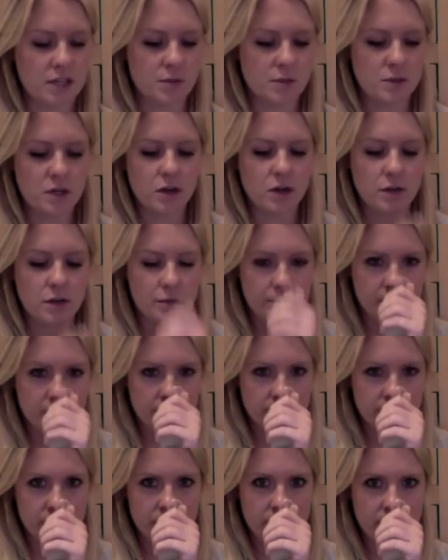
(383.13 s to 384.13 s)
Which a lot of
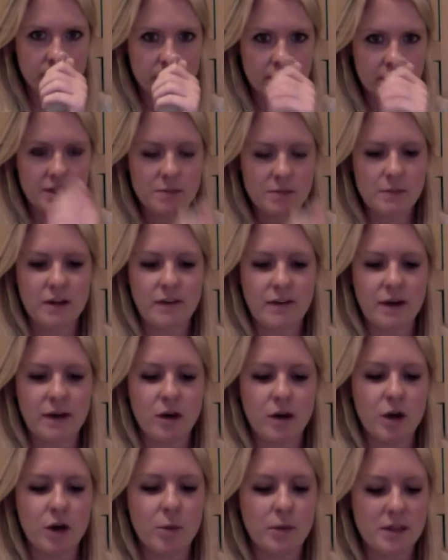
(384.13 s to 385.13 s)
smell of
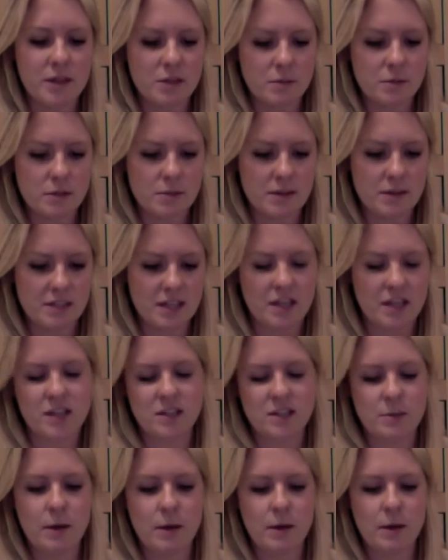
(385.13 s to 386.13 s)
alcohol, but this one smells like you can
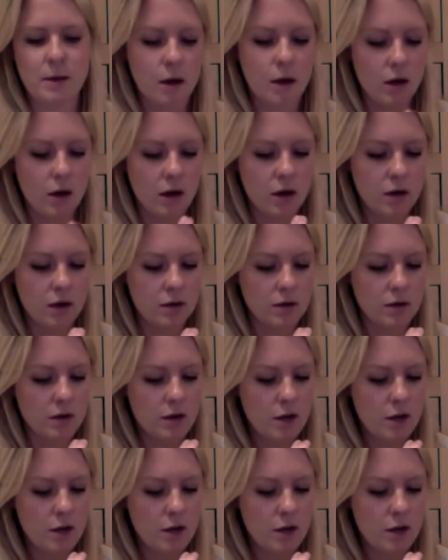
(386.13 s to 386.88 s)
smell the alcohol,